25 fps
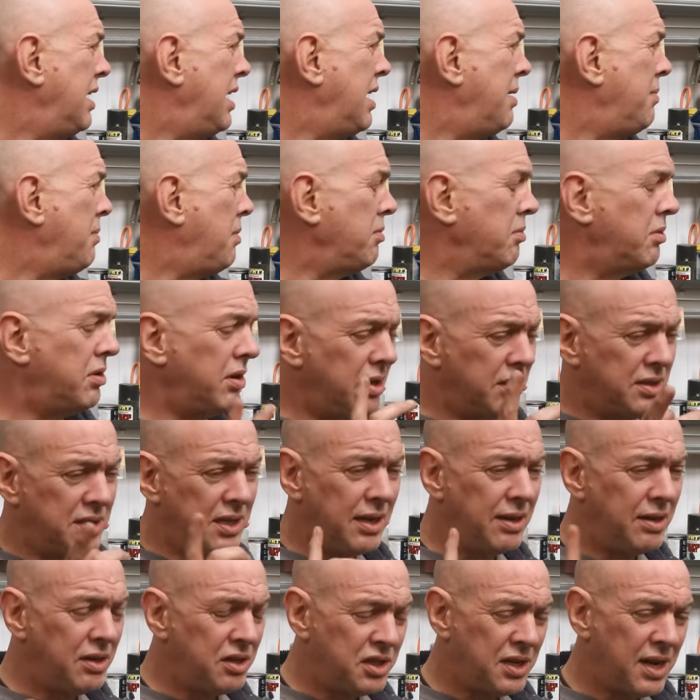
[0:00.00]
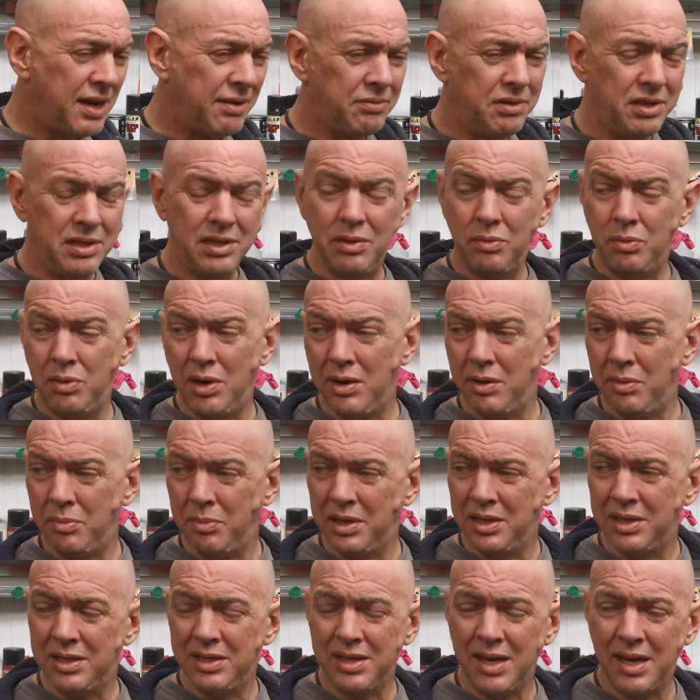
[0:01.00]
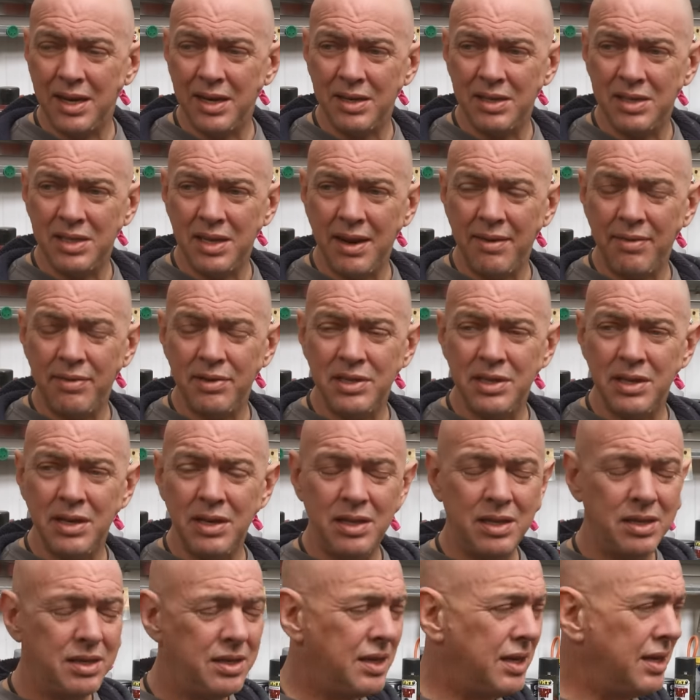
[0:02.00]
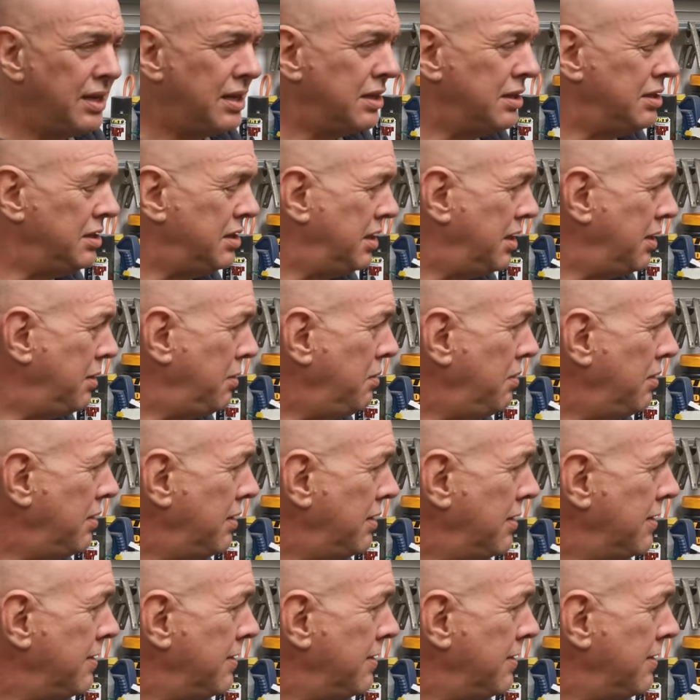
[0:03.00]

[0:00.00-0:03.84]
Um, I'm going to take the shaft in to work with me today and see if there's anything they can do.